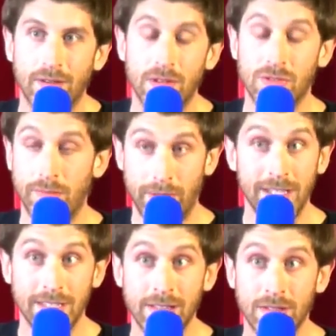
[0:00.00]
try and
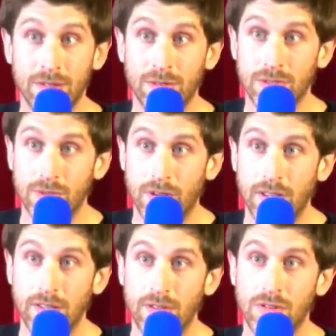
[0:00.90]
meditate the thoughts
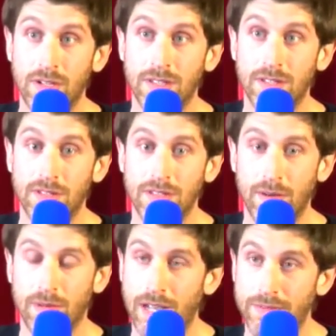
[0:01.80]
away.
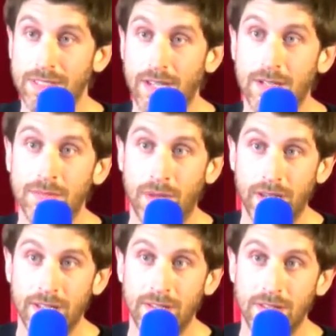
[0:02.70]
I want to have a silent
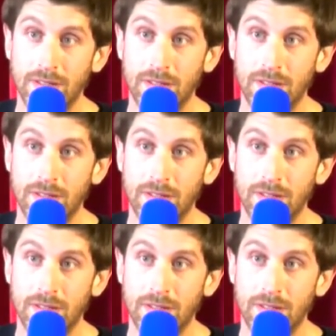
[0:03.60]
mind.